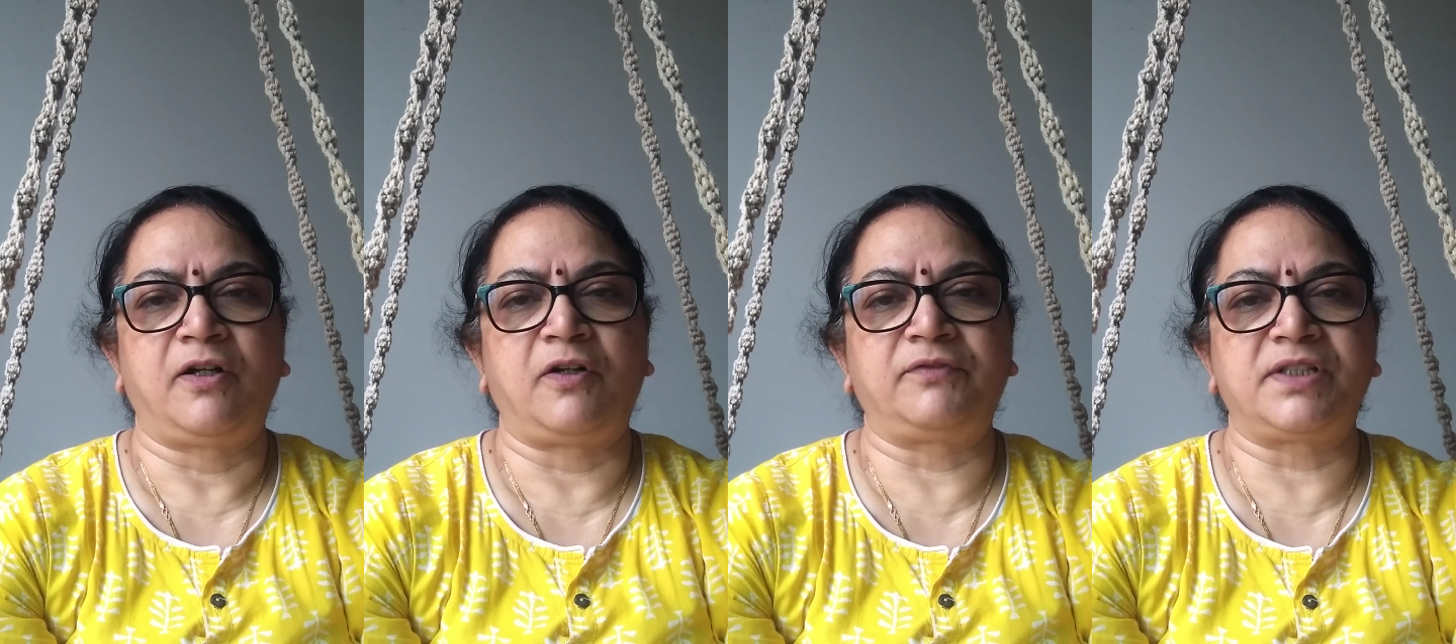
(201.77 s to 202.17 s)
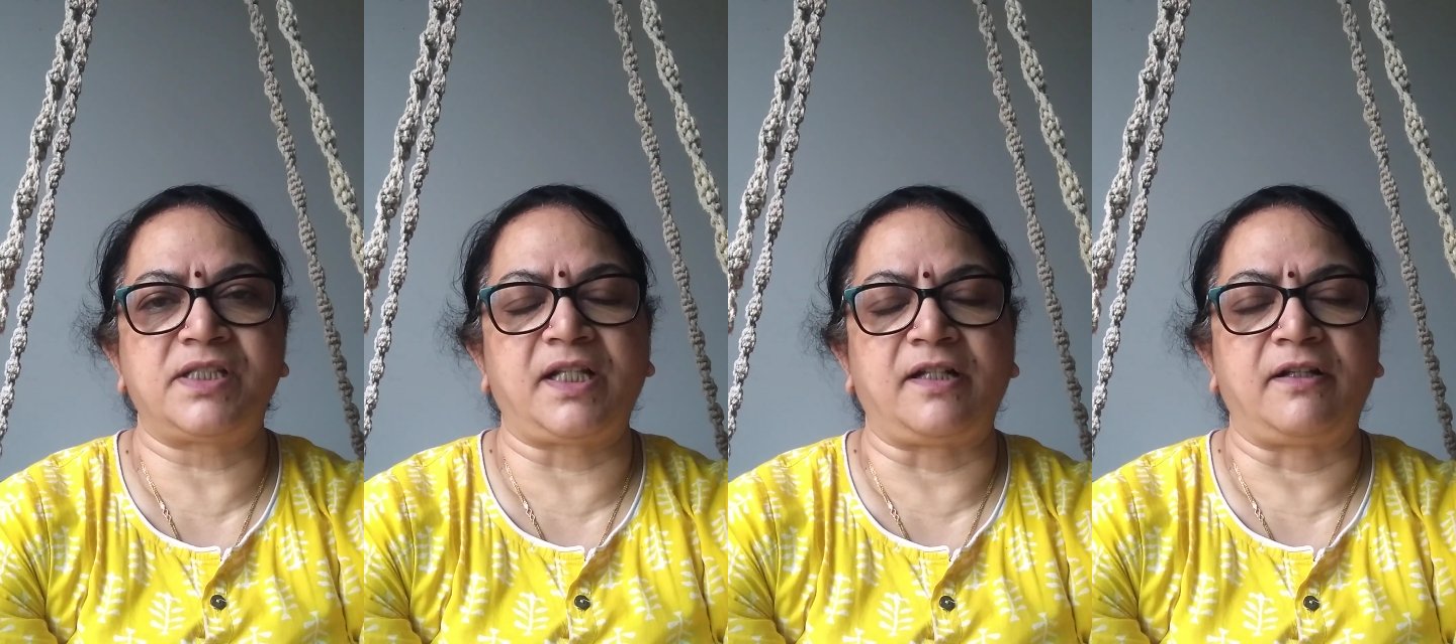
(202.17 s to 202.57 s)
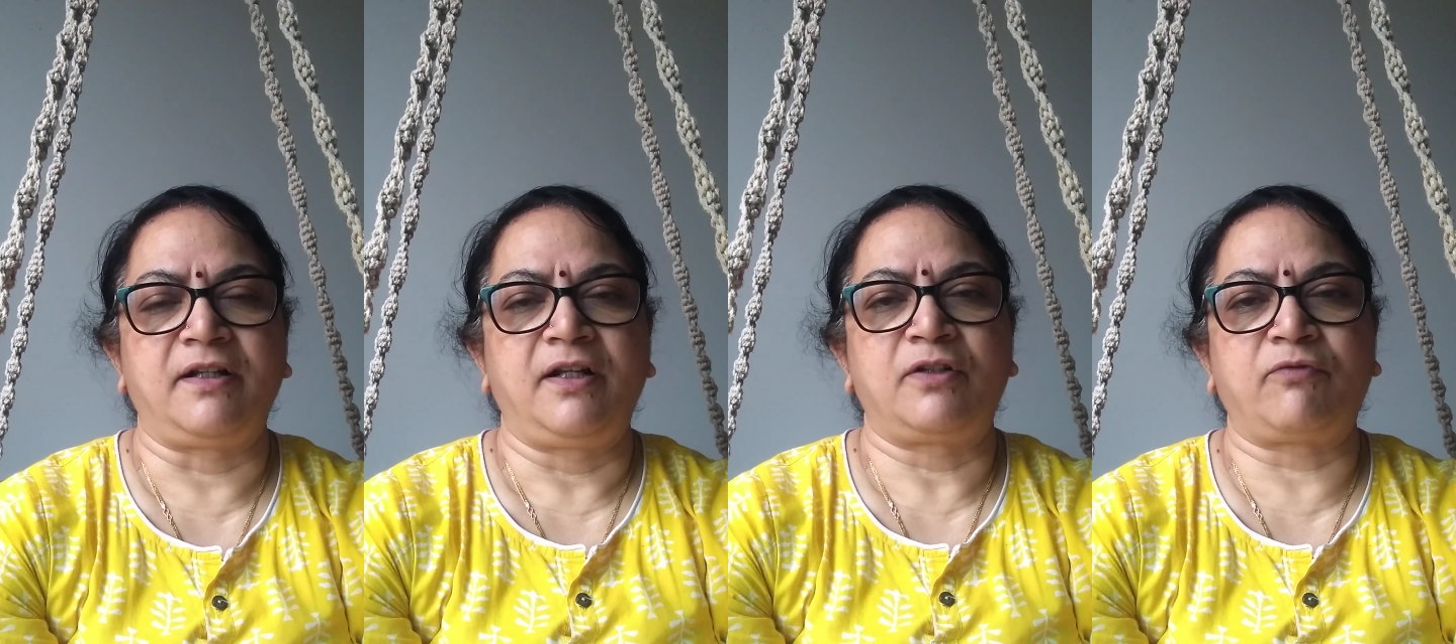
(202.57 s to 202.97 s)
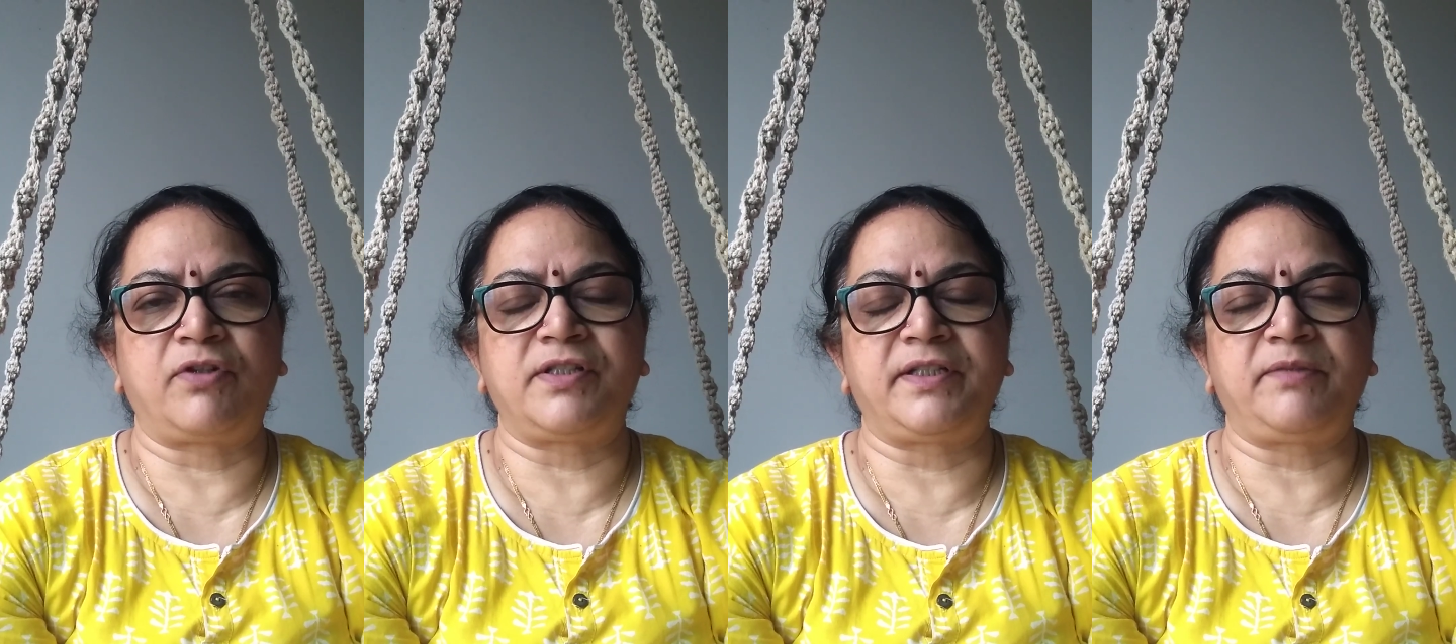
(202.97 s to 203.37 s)
of the cell.
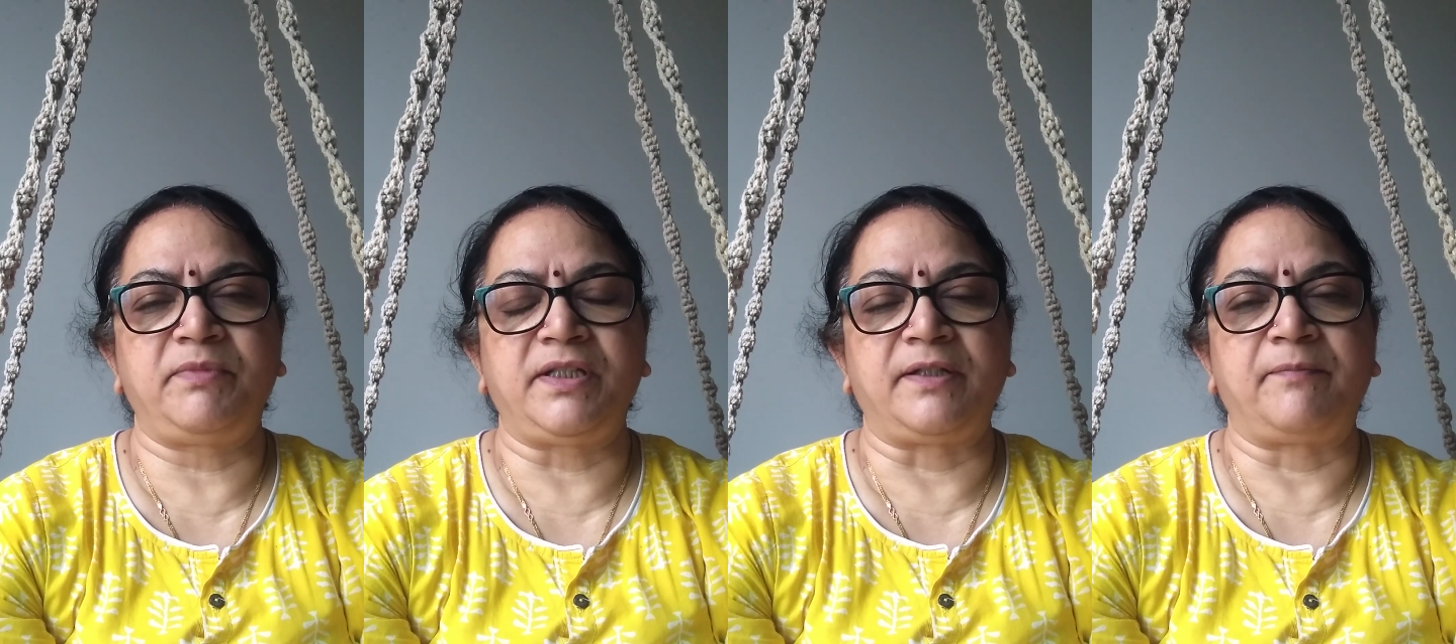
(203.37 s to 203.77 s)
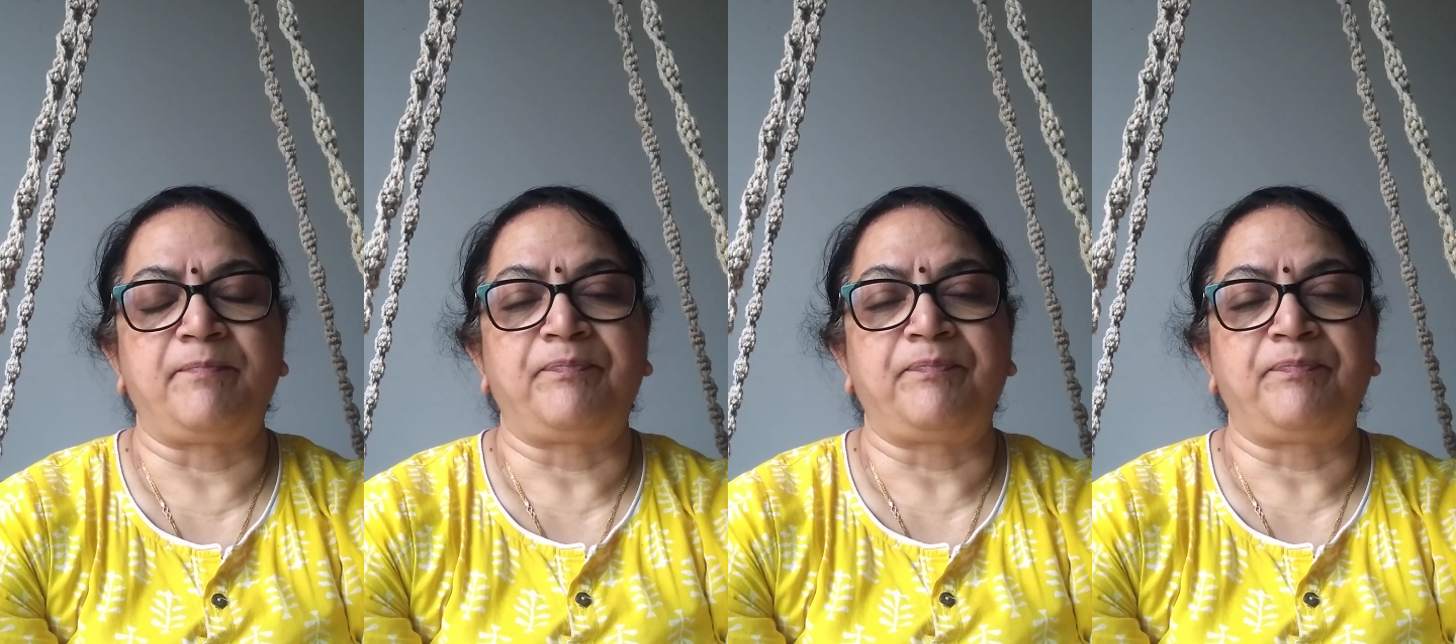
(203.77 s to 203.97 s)
What does it mean?